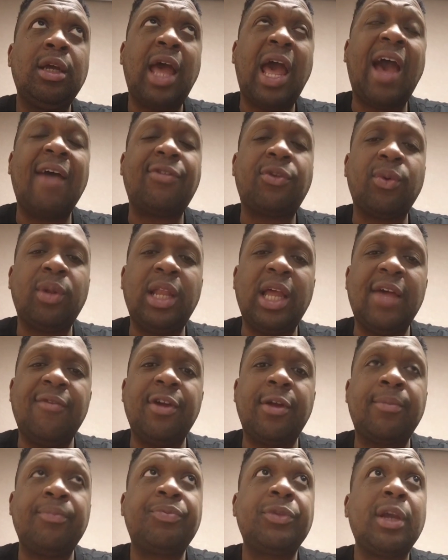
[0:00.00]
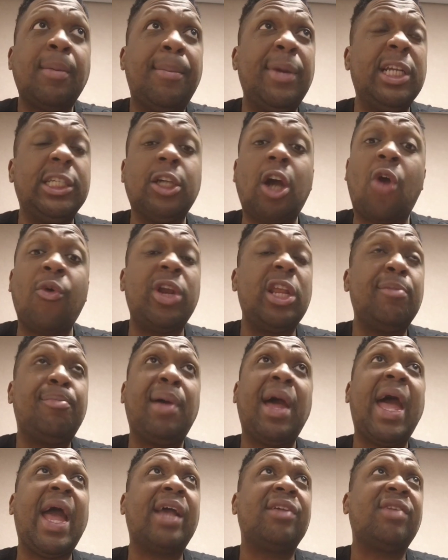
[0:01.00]
after 11. But it's already
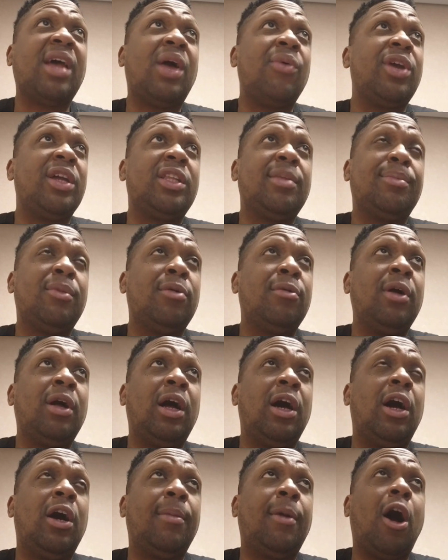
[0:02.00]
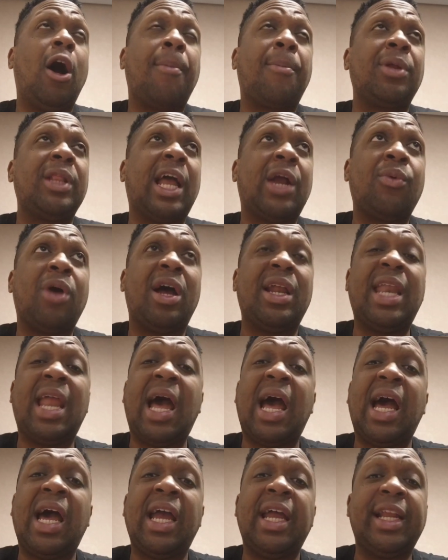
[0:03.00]
packed. So I would get the Opera like
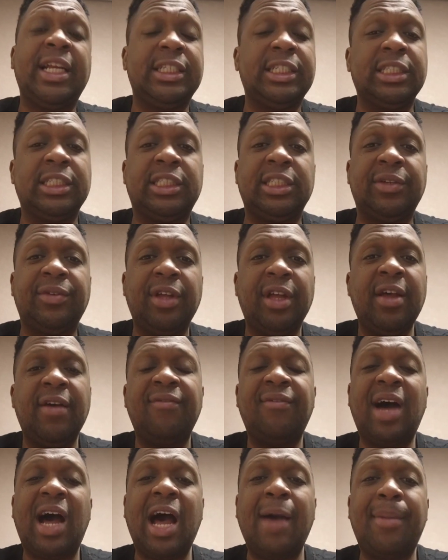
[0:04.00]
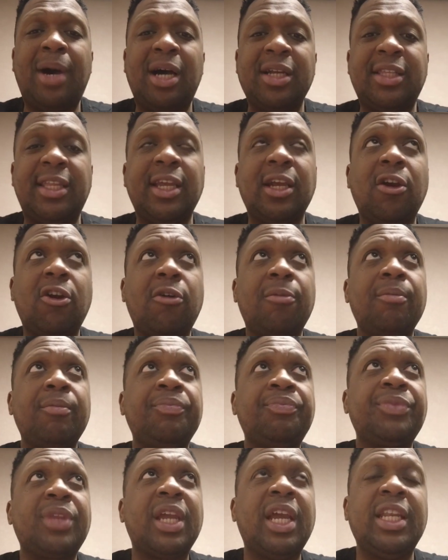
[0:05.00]
around 9 and just vibe out there.
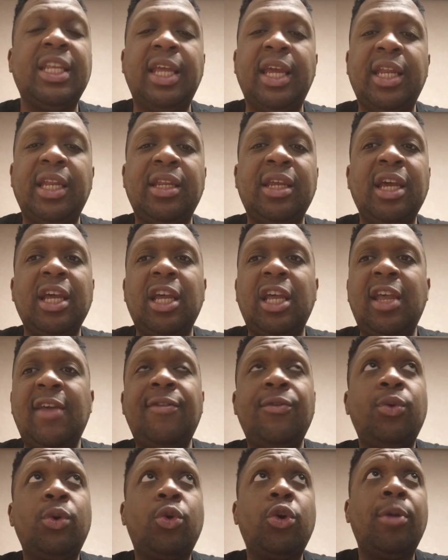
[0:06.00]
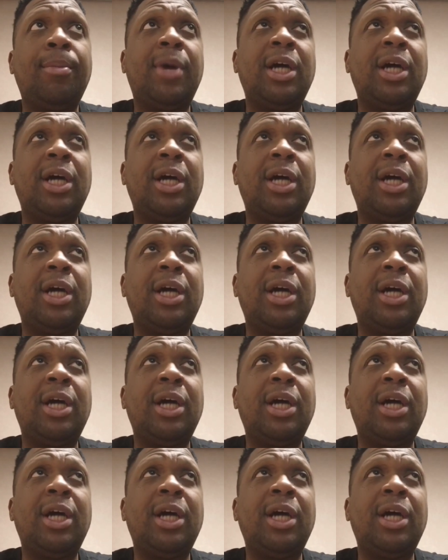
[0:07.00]
And then even when we go